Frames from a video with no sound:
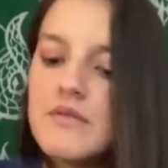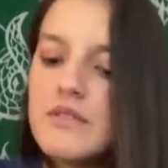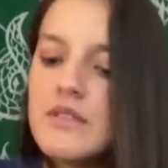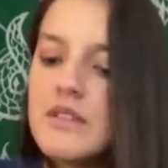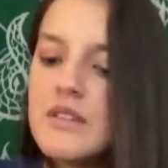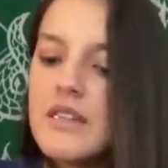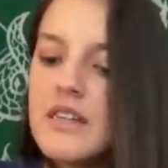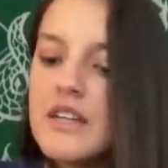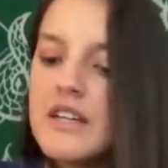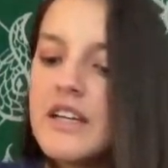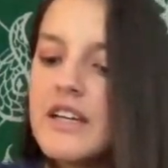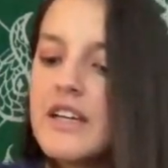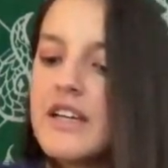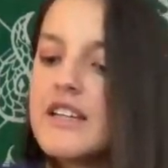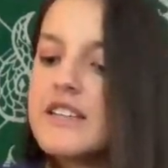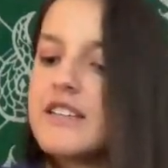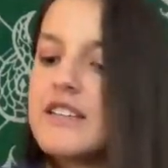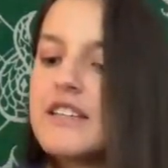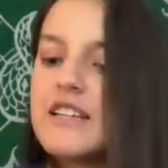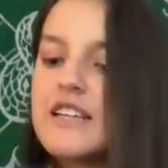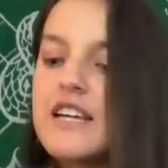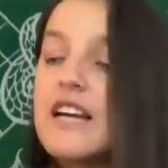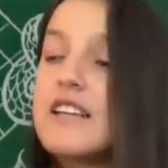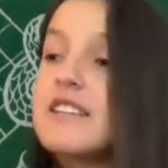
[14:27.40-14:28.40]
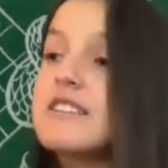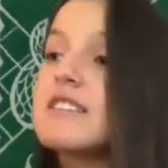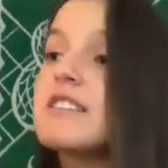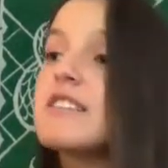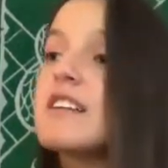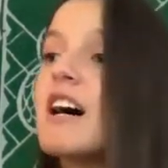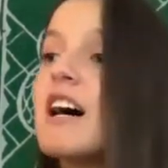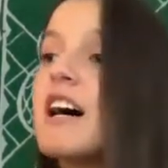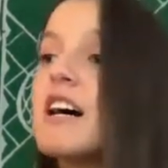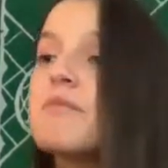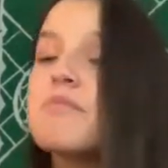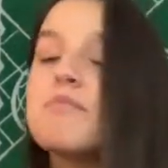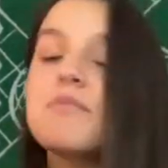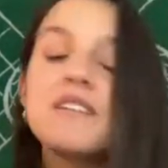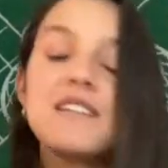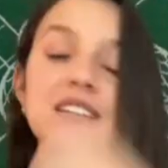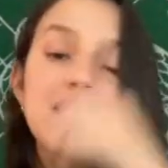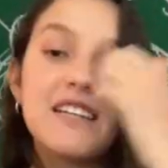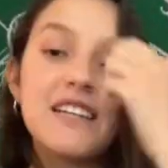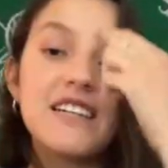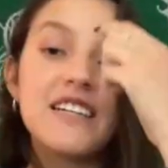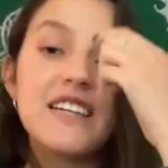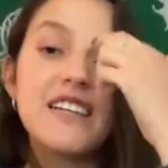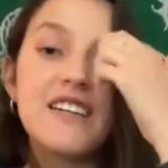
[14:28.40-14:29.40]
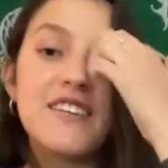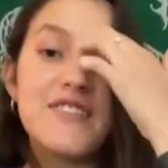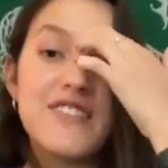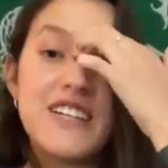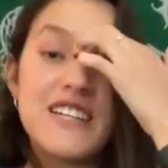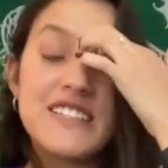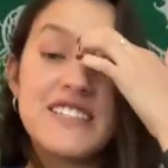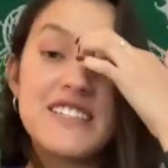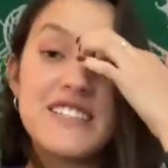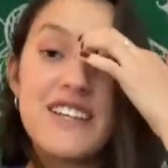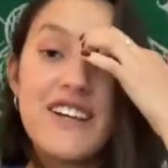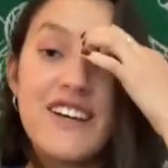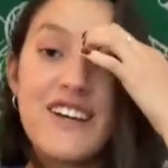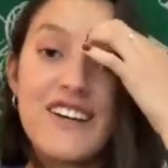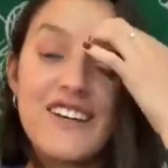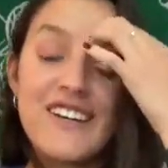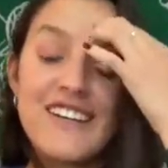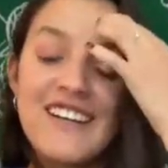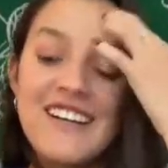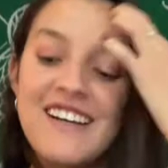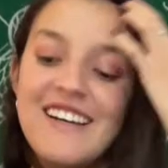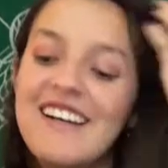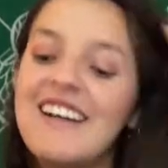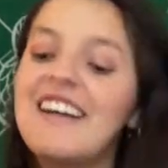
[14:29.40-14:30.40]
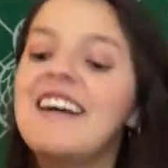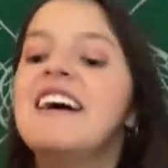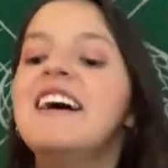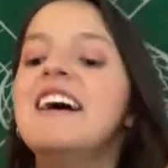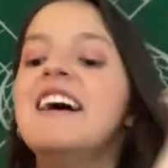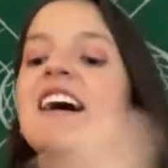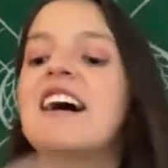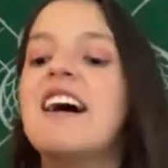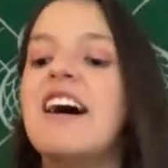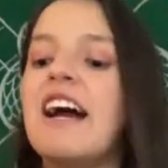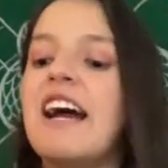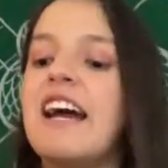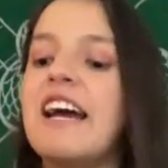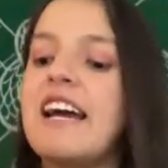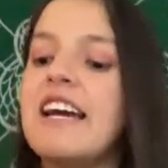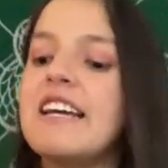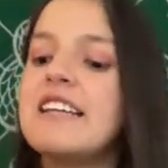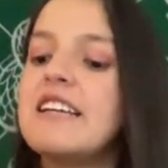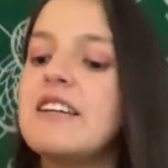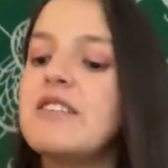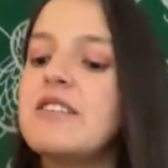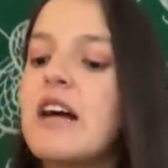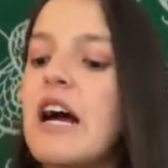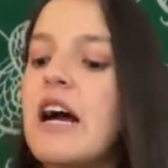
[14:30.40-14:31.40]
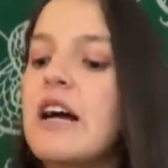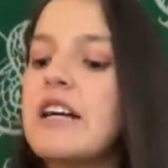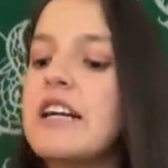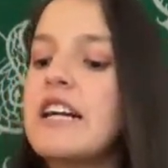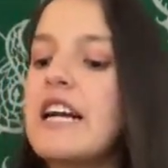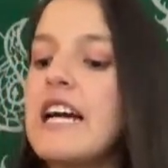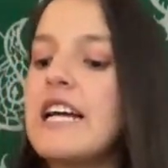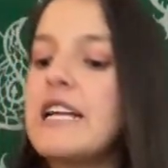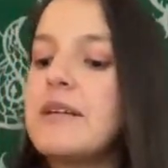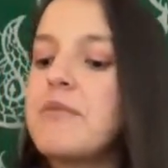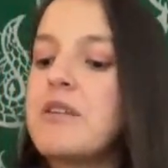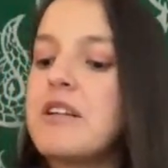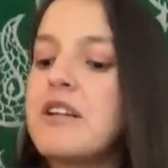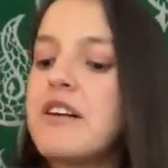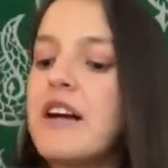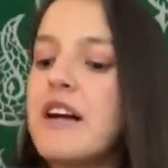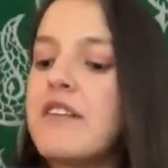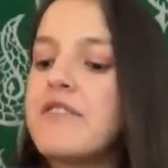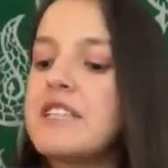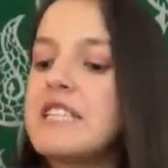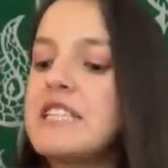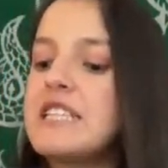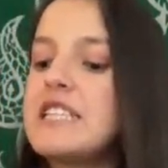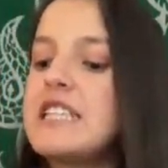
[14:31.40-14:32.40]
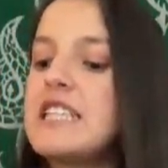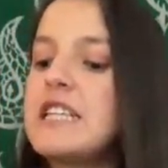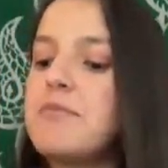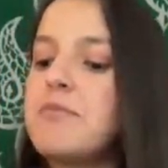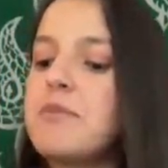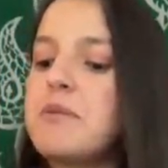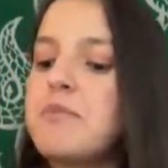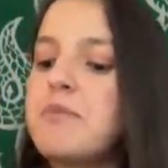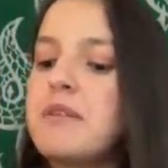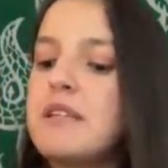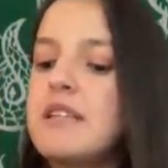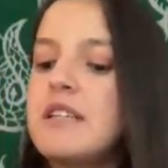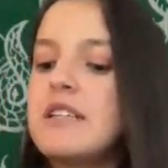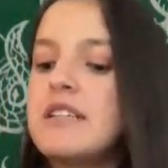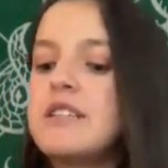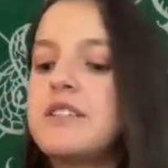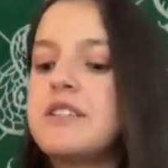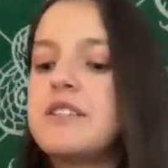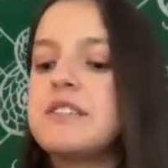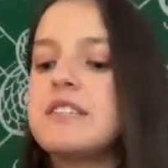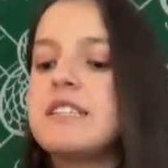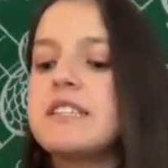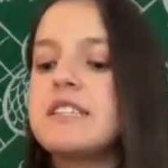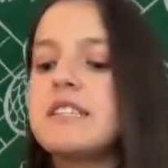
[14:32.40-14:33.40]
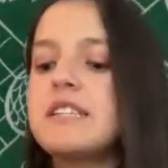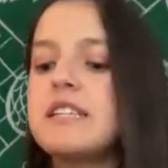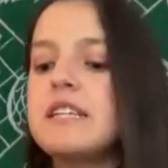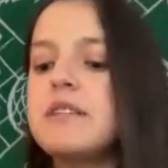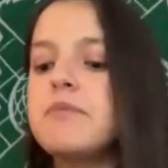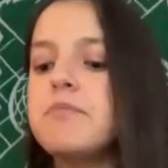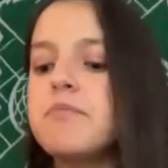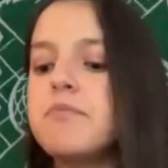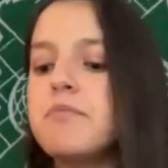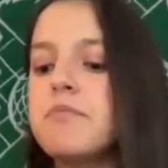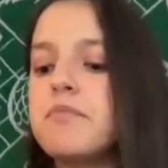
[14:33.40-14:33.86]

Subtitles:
I can't stop thinking of that song. All right, and then again, I'm gonna grab this tip and knit it to this tip.